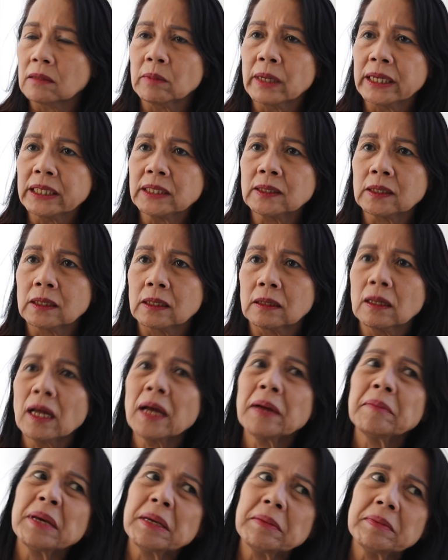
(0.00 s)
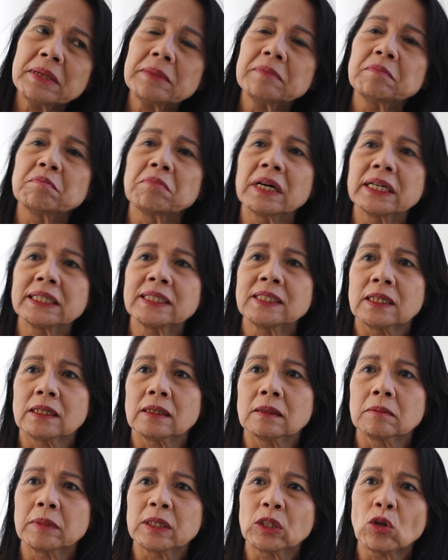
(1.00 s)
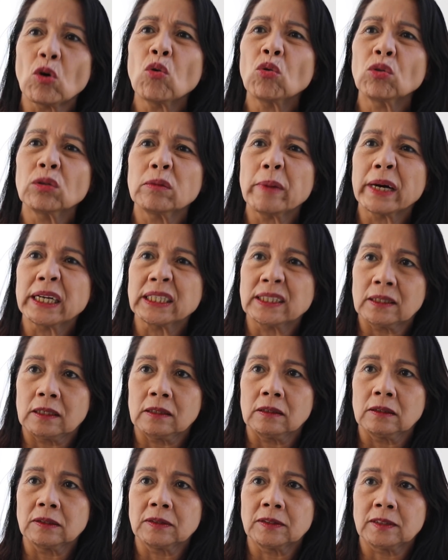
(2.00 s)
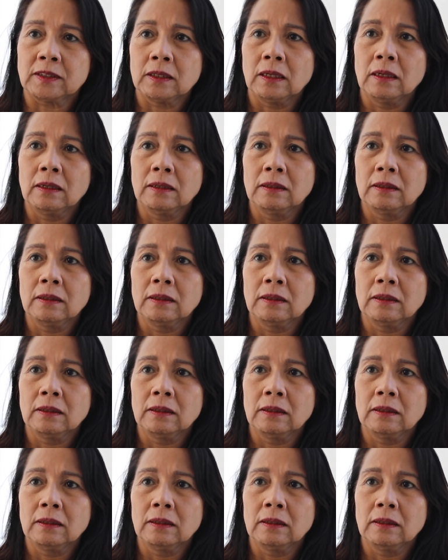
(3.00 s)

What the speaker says: a bicycle. Maybe bicycle, but old bicycles.